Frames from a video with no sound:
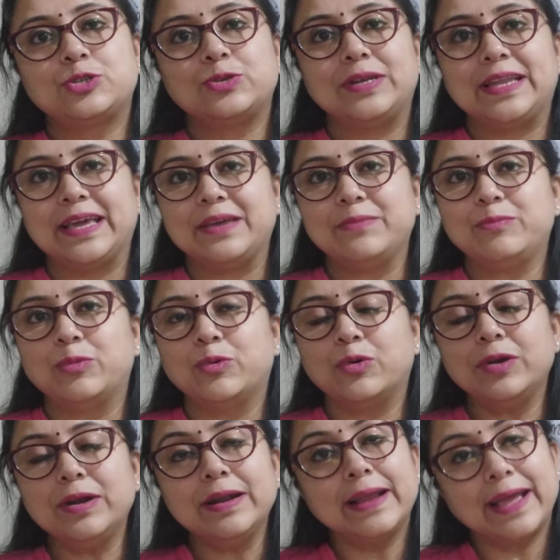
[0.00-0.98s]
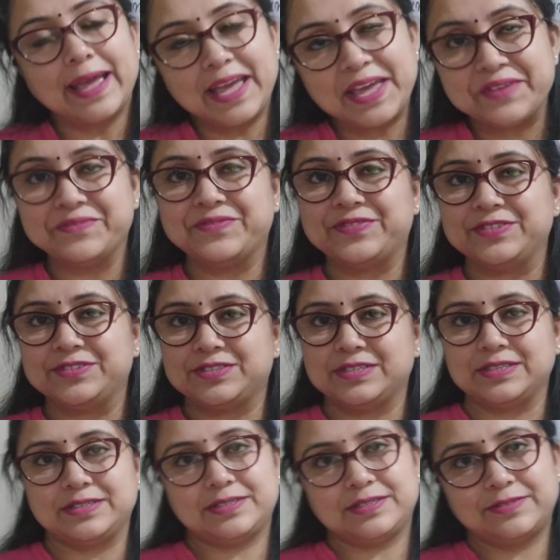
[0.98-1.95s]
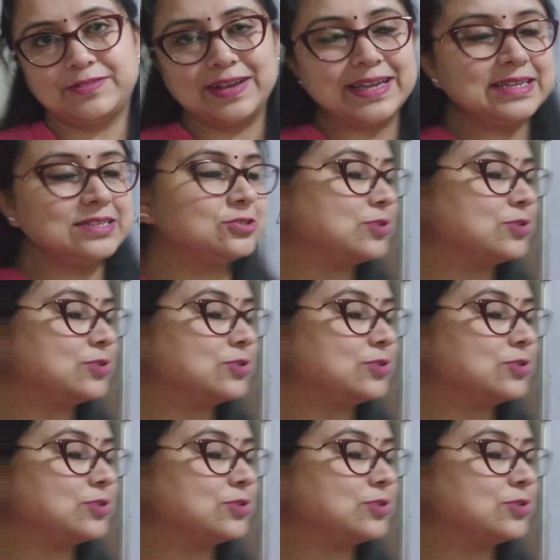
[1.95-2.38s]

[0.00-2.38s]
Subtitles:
lay more emphasis, right? So